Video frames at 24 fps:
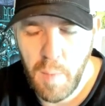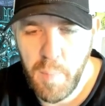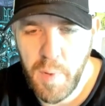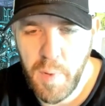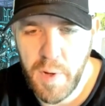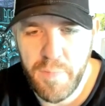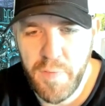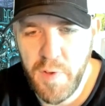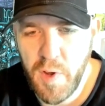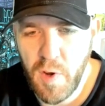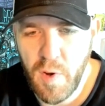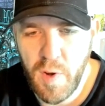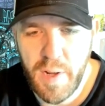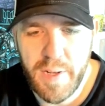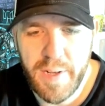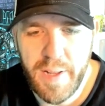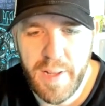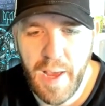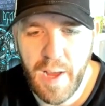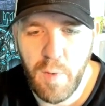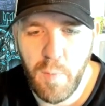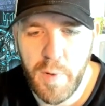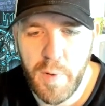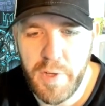But if you're in a
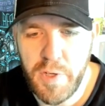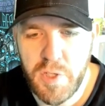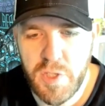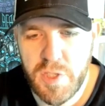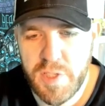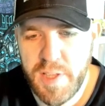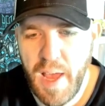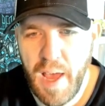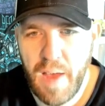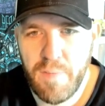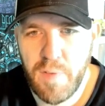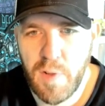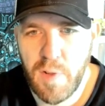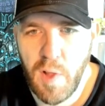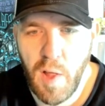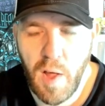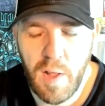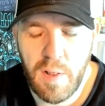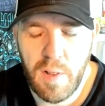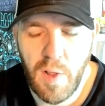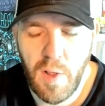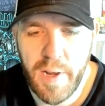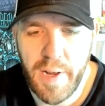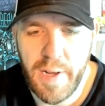deck where you just have a
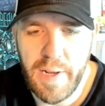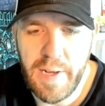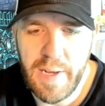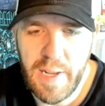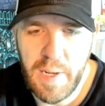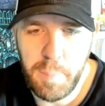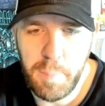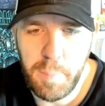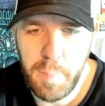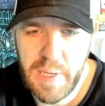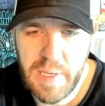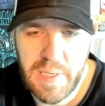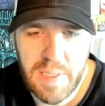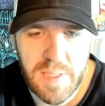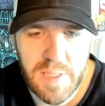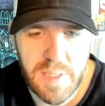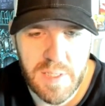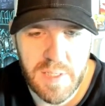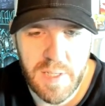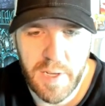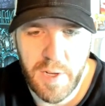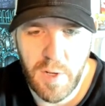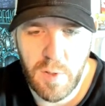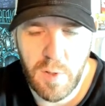lot of neat
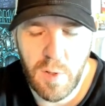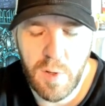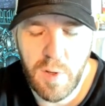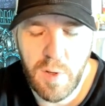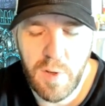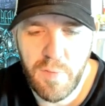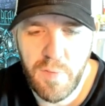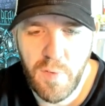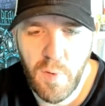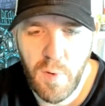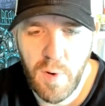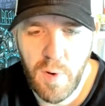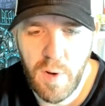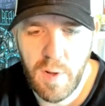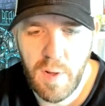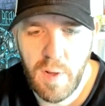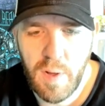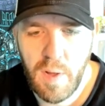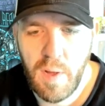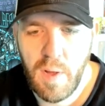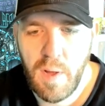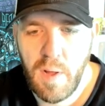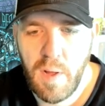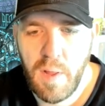pieces that you're looking for
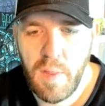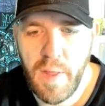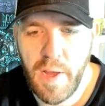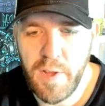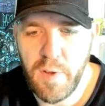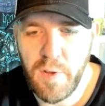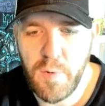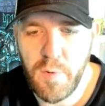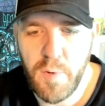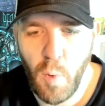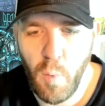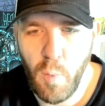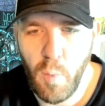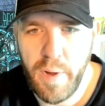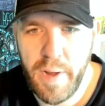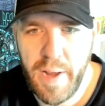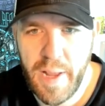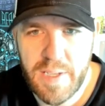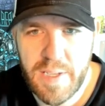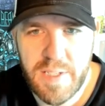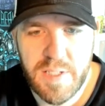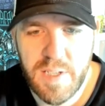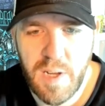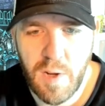that you don't
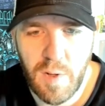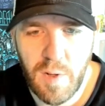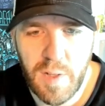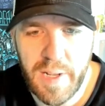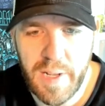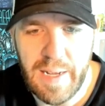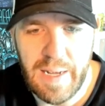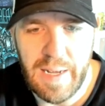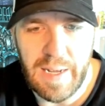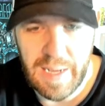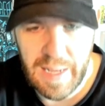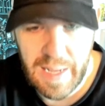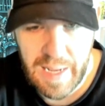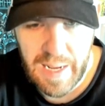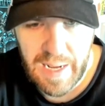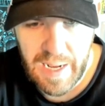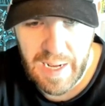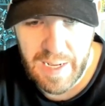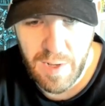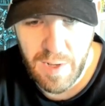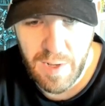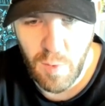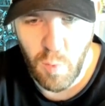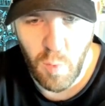necessarily
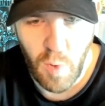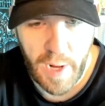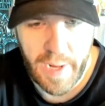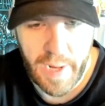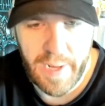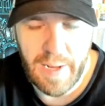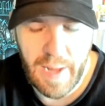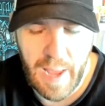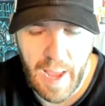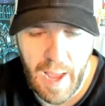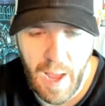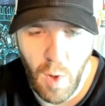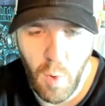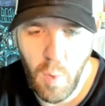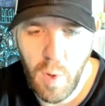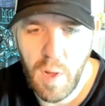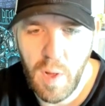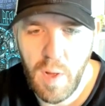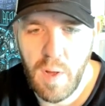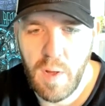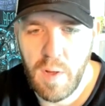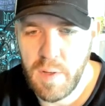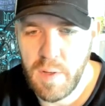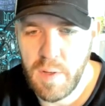need right now,
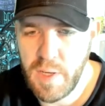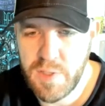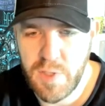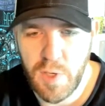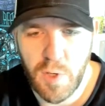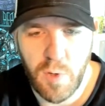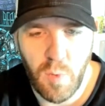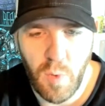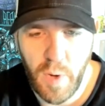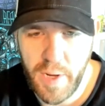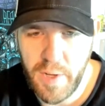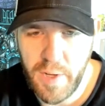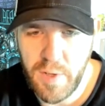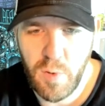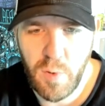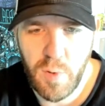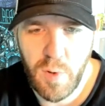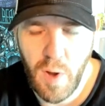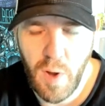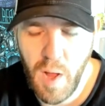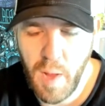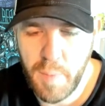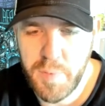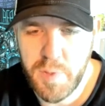it's a great
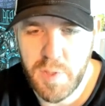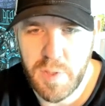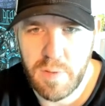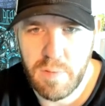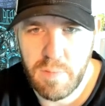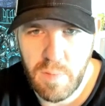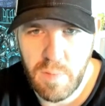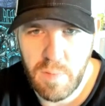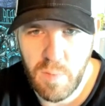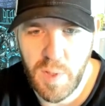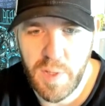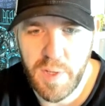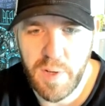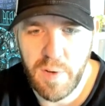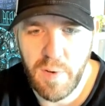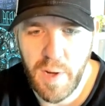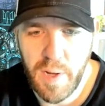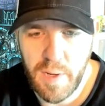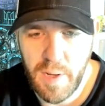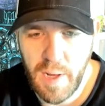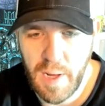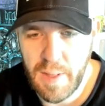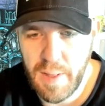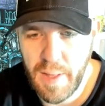tutor option. Really
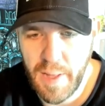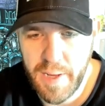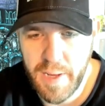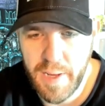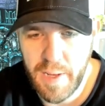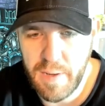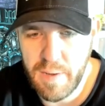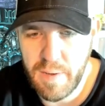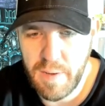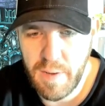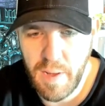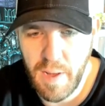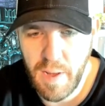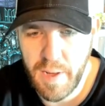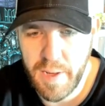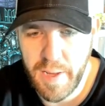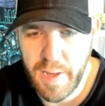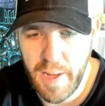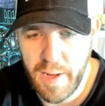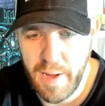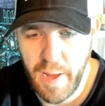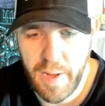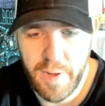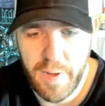great. I like it.
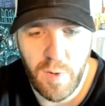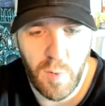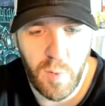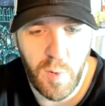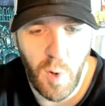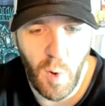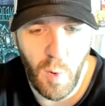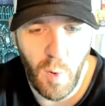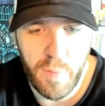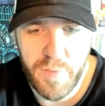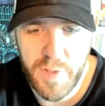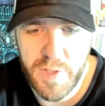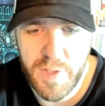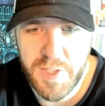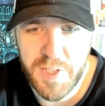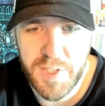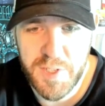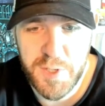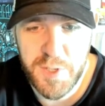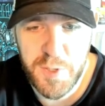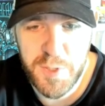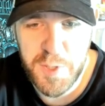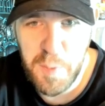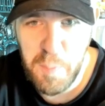Again, I don't know if this
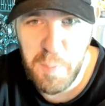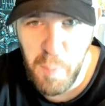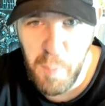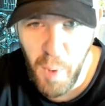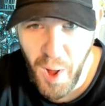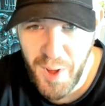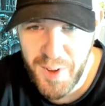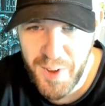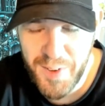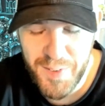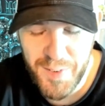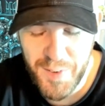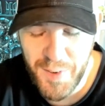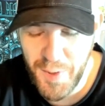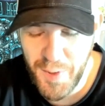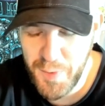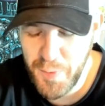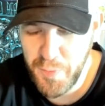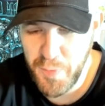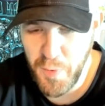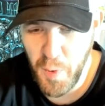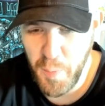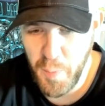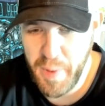gets used in Modern or
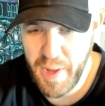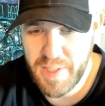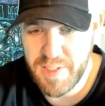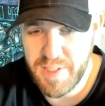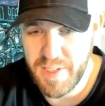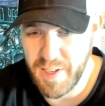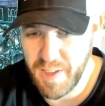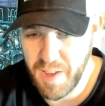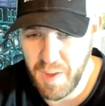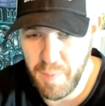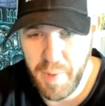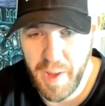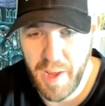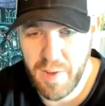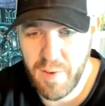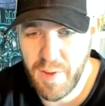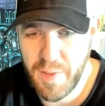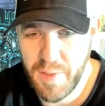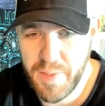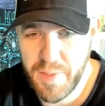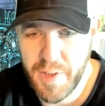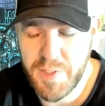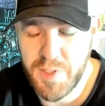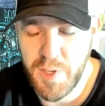other formats. In
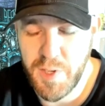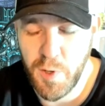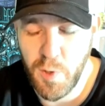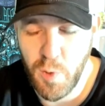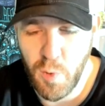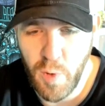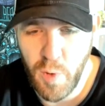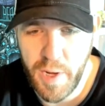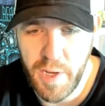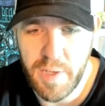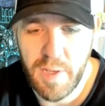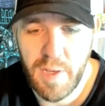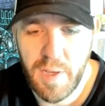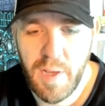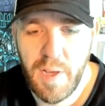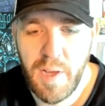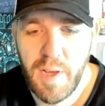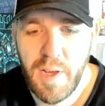Commander, I think it's a great,